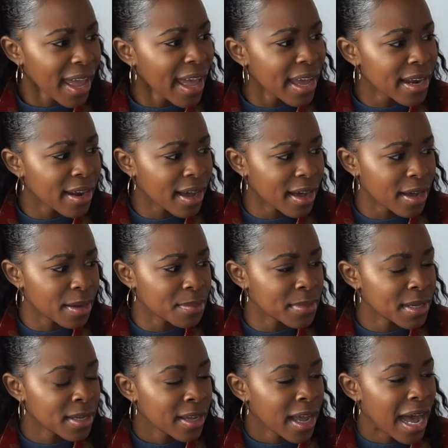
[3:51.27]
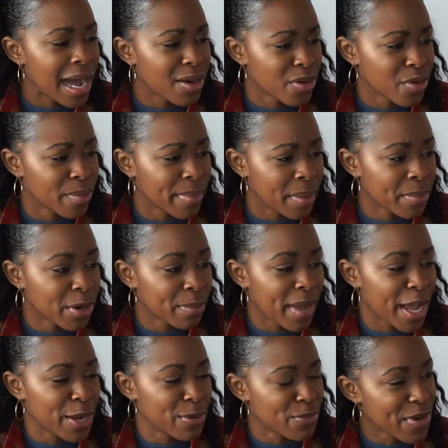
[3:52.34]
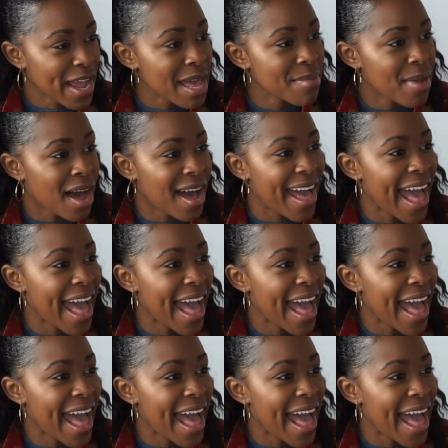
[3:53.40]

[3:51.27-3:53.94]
And I remember my grandma